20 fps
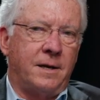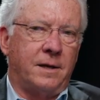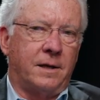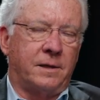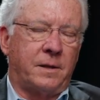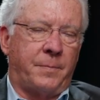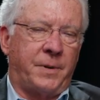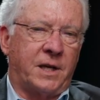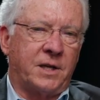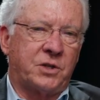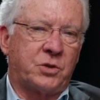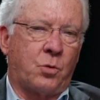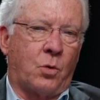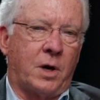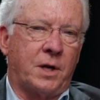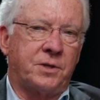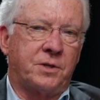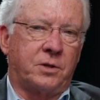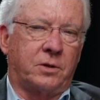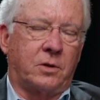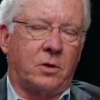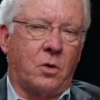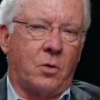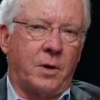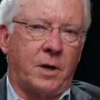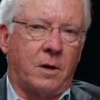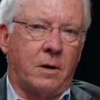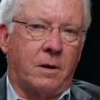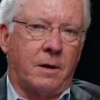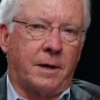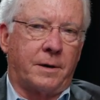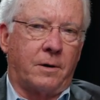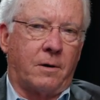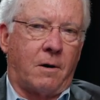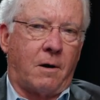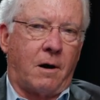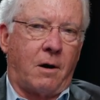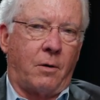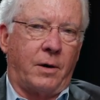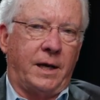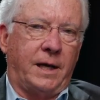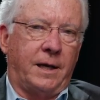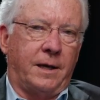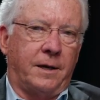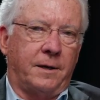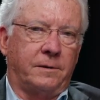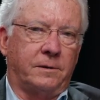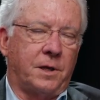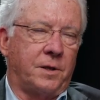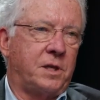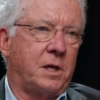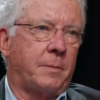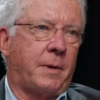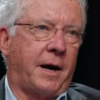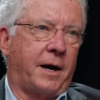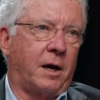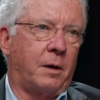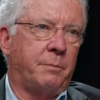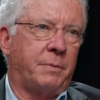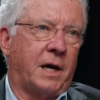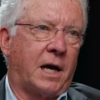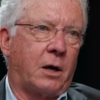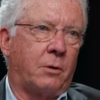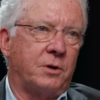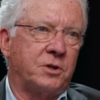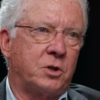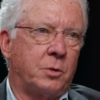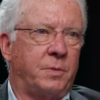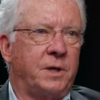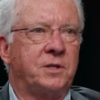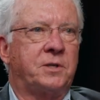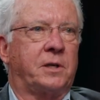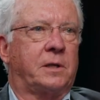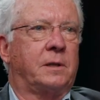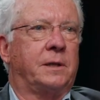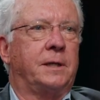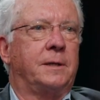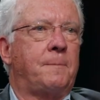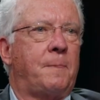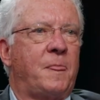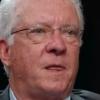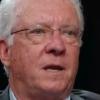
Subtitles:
The biggest ones going on are in lithium-ion batteries. So basically,